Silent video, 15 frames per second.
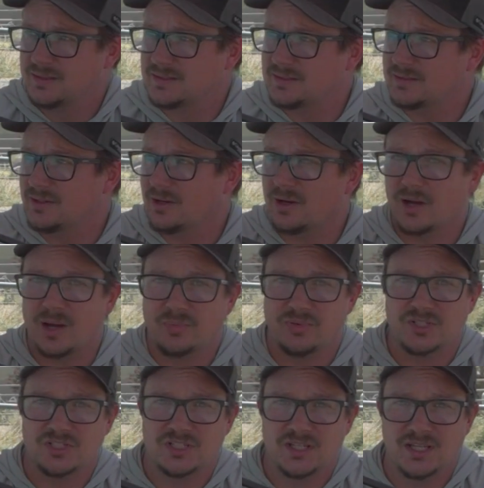So I
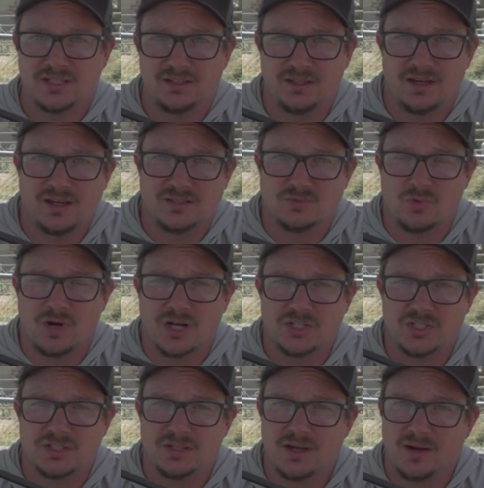appreciate you guys
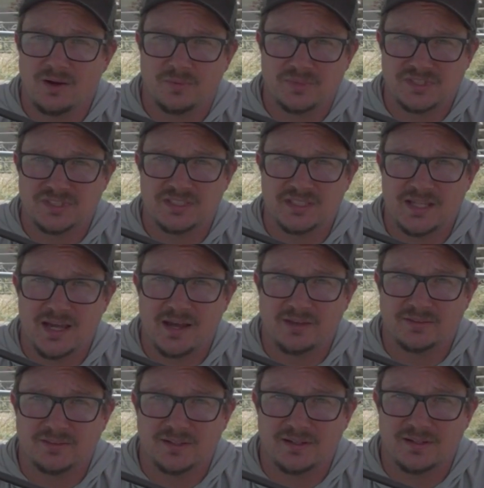watching. I hope to see you
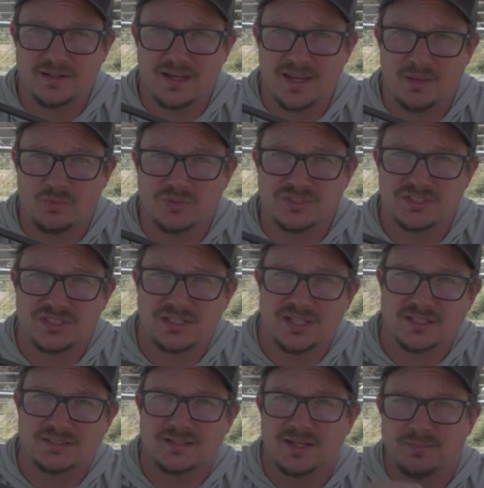out there, and we'll see you
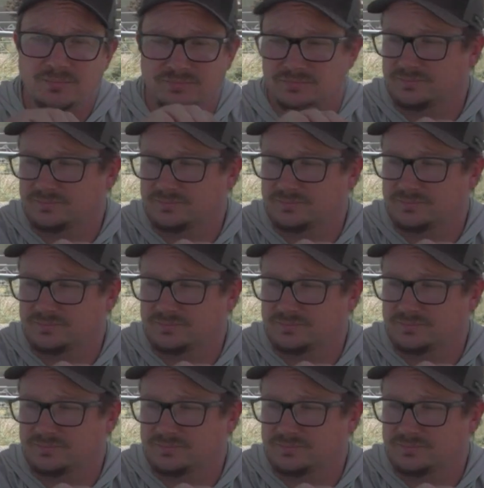next time.